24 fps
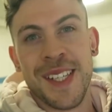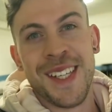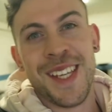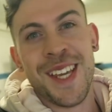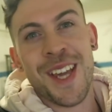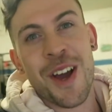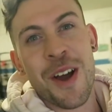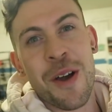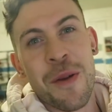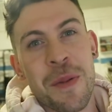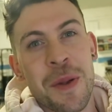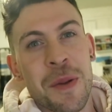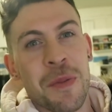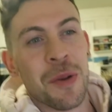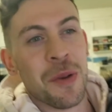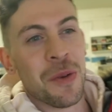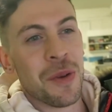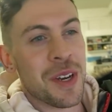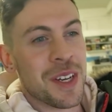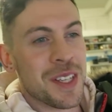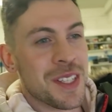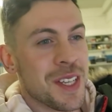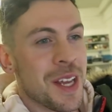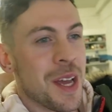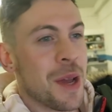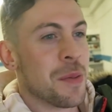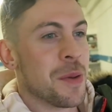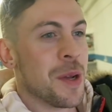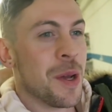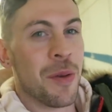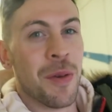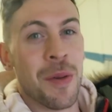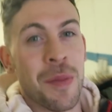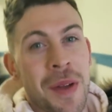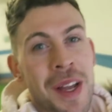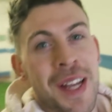Yo people, what is
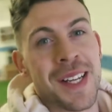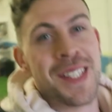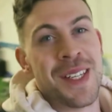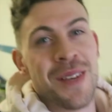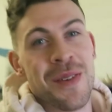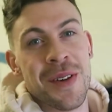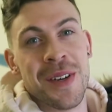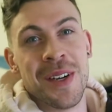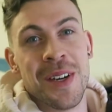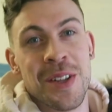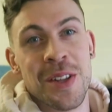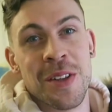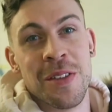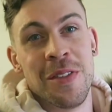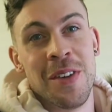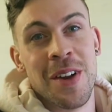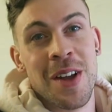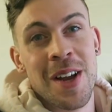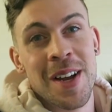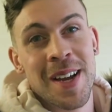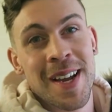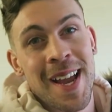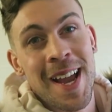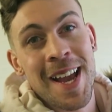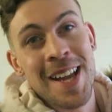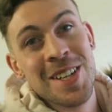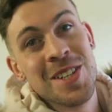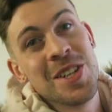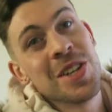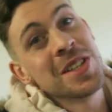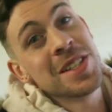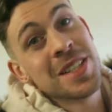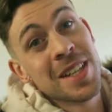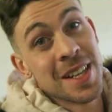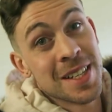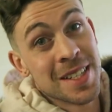up? Coming back to you with another vlog, and
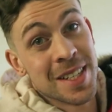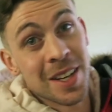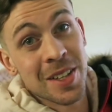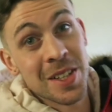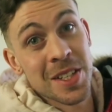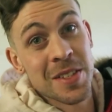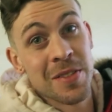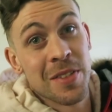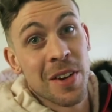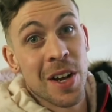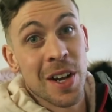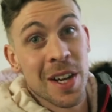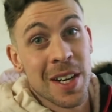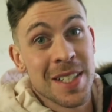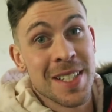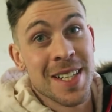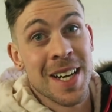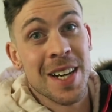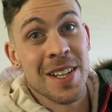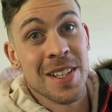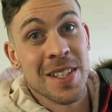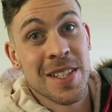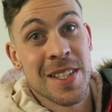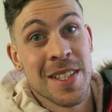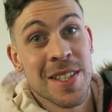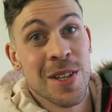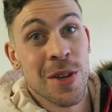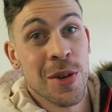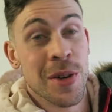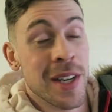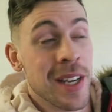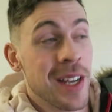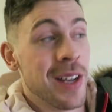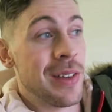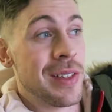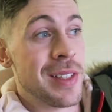just as I said, this vlog is
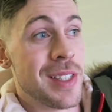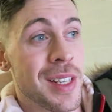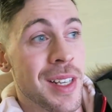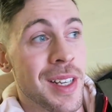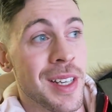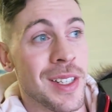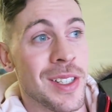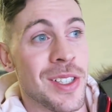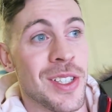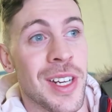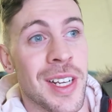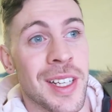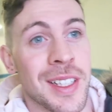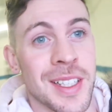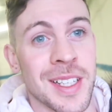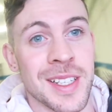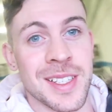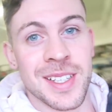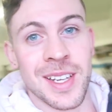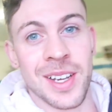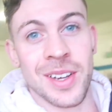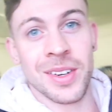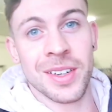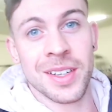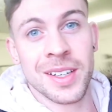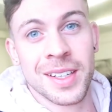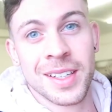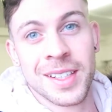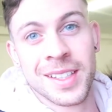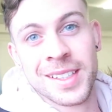snowing outside. Check this out.